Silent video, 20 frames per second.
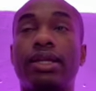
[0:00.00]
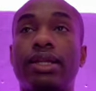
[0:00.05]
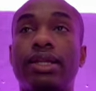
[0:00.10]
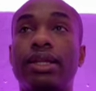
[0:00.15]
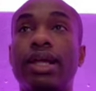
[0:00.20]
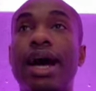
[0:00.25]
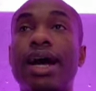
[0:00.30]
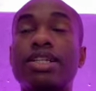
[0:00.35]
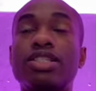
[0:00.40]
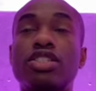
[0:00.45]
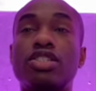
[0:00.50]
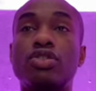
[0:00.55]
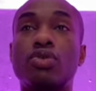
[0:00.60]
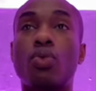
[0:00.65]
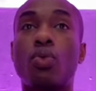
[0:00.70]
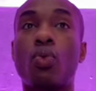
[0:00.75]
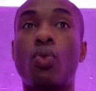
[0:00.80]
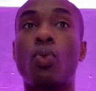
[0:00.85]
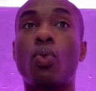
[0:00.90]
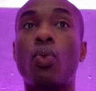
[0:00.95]
that's
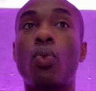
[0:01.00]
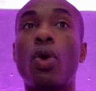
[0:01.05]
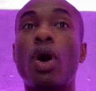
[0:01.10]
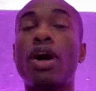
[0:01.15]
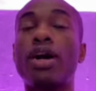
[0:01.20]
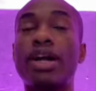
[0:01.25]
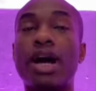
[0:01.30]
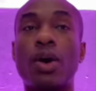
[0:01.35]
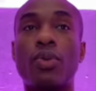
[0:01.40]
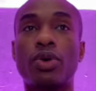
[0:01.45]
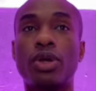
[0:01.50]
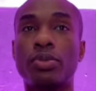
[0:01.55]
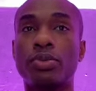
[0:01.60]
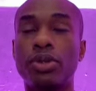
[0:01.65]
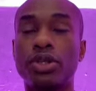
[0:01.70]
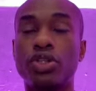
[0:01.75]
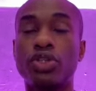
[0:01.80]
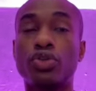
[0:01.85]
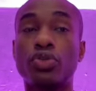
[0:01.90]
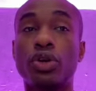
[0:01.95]
what I want to
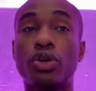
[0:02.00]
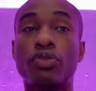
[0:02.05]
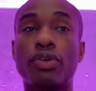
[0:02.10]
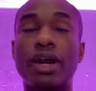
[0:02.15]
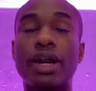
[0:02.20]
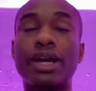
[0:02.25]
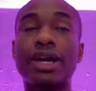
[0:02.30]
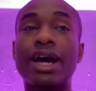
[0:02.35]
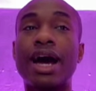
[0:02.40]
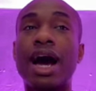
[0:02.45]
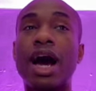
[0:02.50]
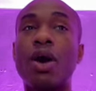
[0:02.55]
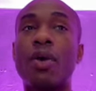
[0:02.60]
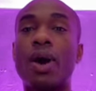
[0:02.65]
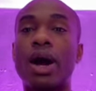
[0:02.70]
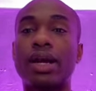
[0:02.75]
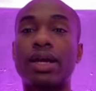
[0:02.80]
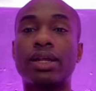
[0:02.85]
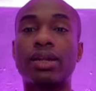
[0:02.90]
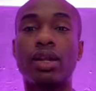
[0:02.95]
be doing right now.
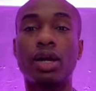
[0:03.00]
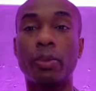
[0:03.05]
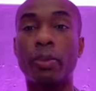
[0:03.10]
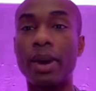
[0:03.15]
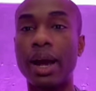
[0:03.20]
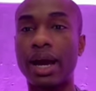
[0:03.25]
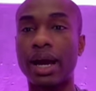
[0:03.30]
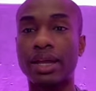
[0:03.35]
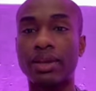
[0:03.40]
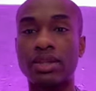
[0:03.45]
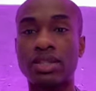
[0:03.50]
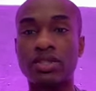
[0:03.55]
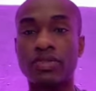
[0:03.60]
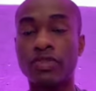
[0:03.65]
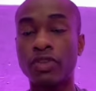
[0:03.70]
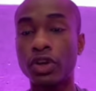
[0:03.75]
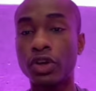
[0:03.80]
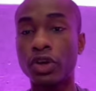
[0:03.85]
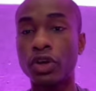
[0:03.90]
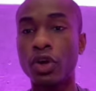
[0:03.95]
I can look back at this
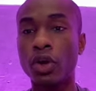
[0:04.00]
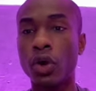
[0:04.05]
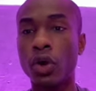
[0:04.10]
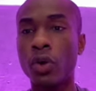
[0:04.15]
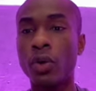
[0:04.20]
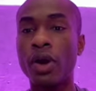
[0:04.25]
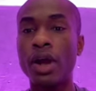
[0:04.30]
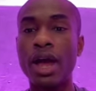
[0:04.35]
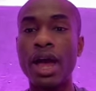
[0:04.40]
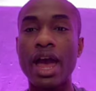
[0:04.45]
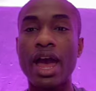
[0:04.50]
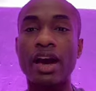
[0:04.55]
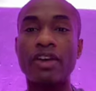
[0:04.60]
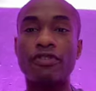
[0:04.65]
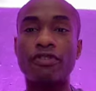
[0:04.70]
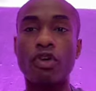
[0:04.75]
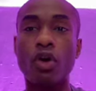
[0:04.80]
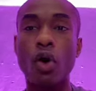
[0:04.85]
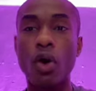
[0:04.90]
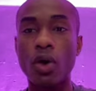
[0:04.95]
video, and
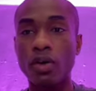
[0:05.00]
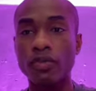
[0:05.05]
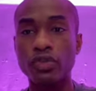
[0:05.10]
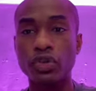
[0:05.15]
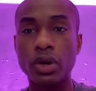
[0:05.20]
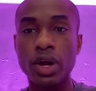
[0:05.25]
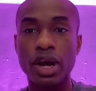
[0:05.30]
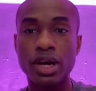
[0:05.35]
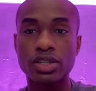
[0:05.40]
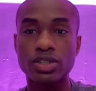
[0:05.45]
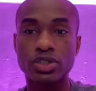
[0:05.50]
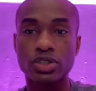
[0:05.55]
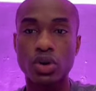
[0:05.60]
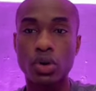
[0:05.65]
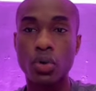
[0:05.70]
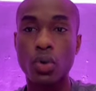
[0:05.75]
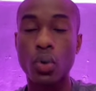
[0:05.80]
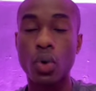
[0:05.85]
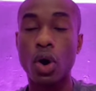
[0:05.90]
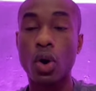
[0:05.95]
for all of you guys
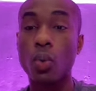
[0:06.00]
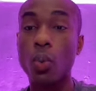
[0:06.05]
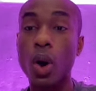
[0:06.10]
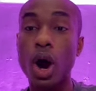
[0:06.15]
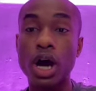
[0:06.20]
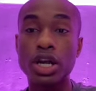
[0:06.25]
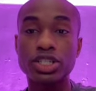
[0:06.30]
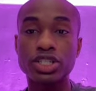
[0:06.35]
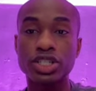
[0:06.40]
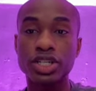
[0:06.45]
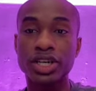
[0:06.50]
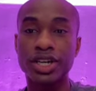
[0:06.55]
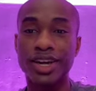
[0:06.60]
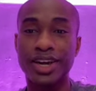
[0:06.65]
who are watching,